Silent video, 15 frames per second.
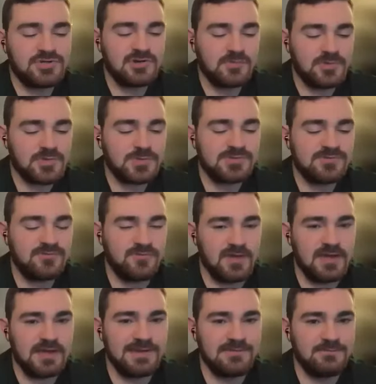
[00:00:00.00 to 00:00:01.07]
Sugar, which was
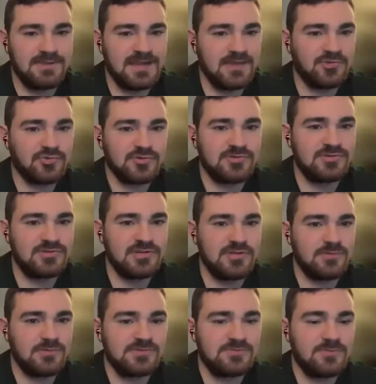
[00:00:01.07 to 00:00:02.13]
fine, but Asteroid
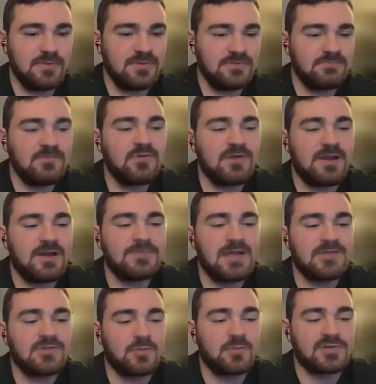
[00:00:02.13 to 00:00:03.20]
City was, I mean, right, I'm
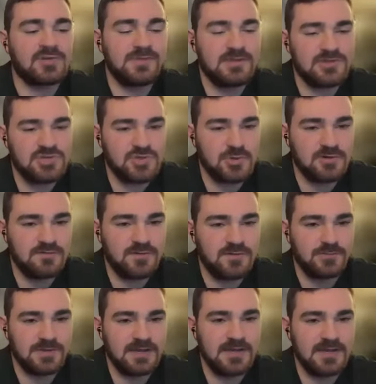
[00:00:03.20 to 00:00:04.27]
not the world's biggest short
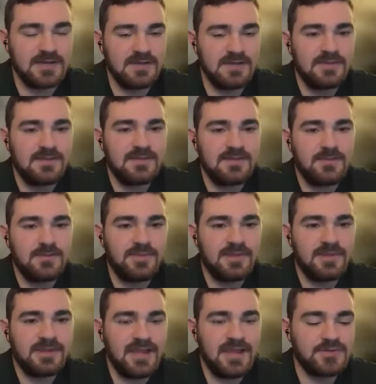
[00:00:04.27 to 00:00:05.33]
film guy,
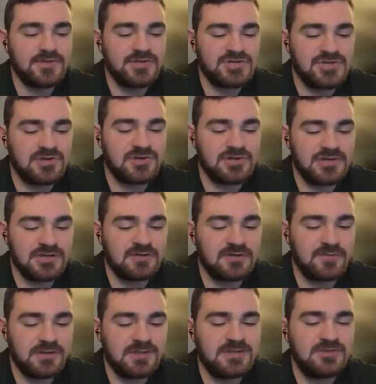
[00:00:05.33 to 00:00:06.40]
but like Henry Sugar
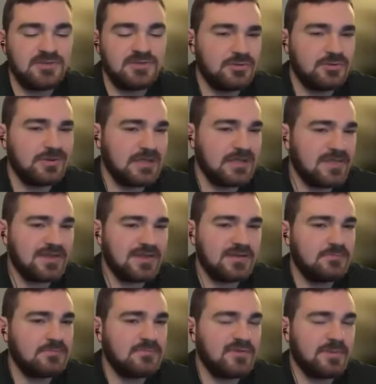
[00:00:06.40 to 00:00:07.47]
didn't really do
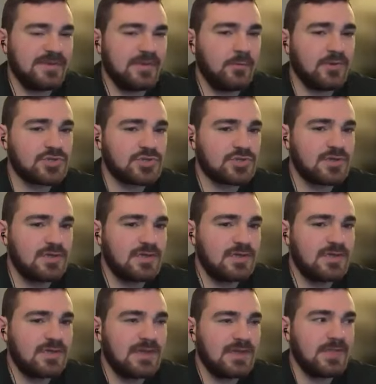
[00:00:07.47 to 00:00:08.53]
anything for me, which,
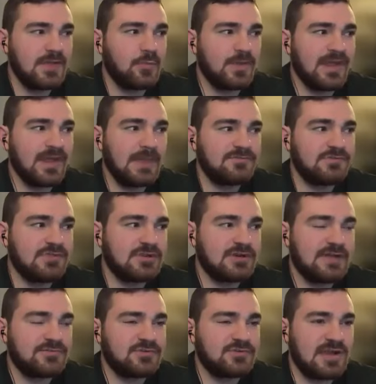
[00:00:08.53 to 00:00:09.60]
and like when I left the
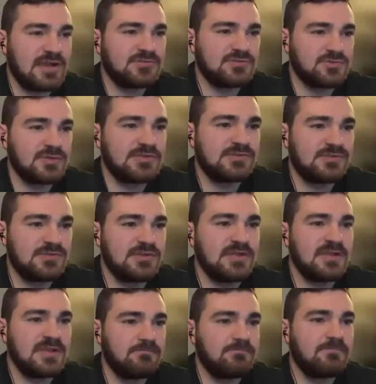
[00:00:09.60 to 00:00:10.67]
theater after Asteroid
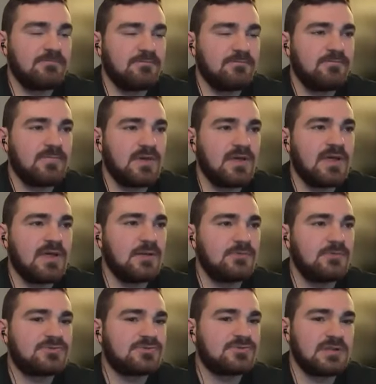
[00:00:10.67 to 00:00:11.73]
City, I
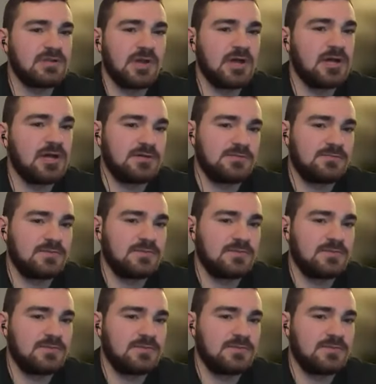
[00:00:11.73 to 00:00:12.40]
was just in awe